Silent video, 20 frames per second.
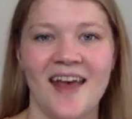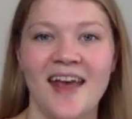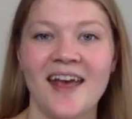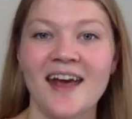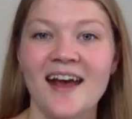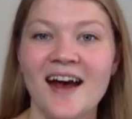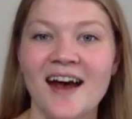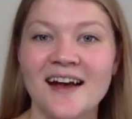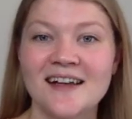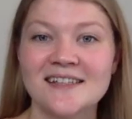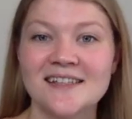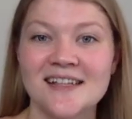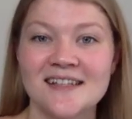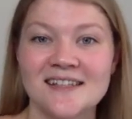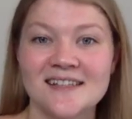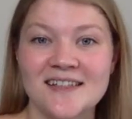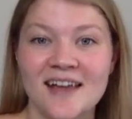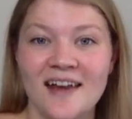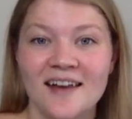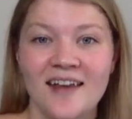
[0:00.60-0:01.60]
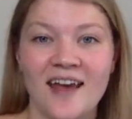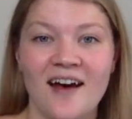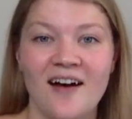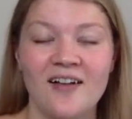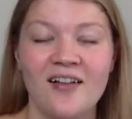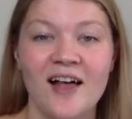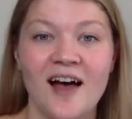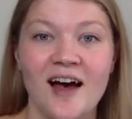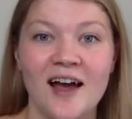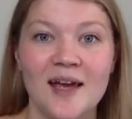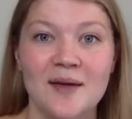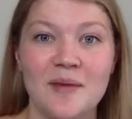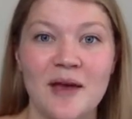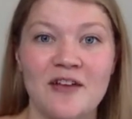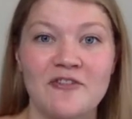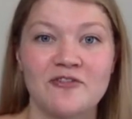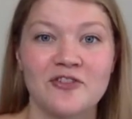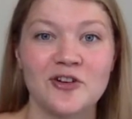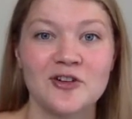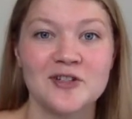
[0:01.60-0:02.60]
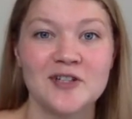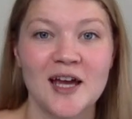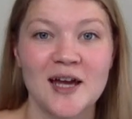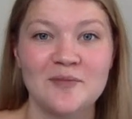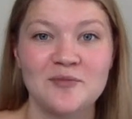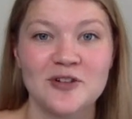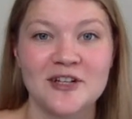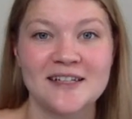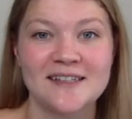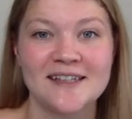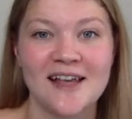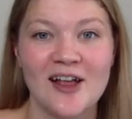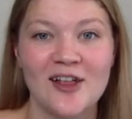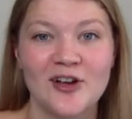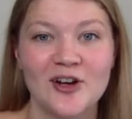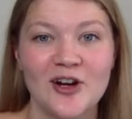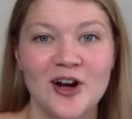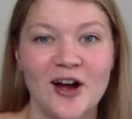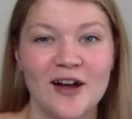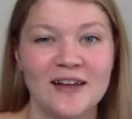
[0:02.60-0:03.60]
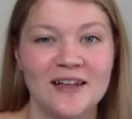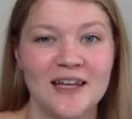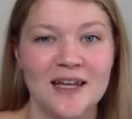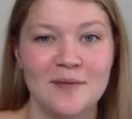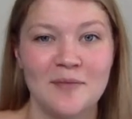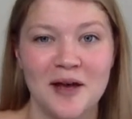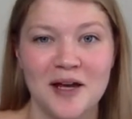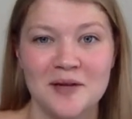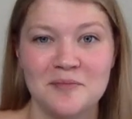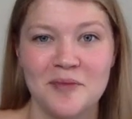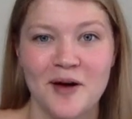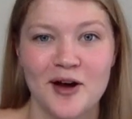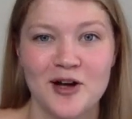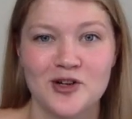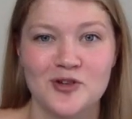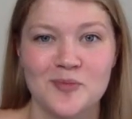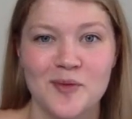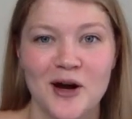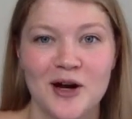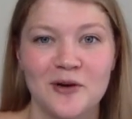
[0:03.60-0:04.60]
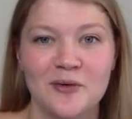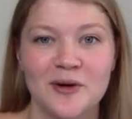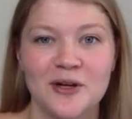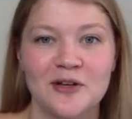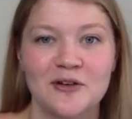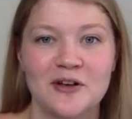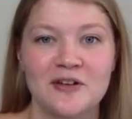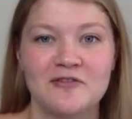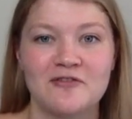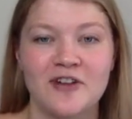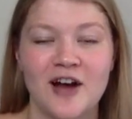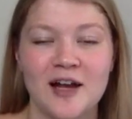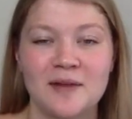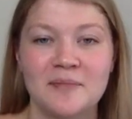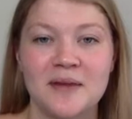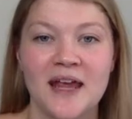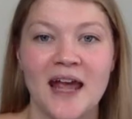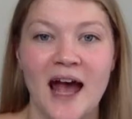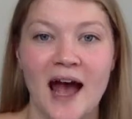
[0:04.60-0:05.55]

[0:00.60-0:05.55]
Hey guys, it's Danielle. I am a full-time reseller on eBay and Poshmark where you can find me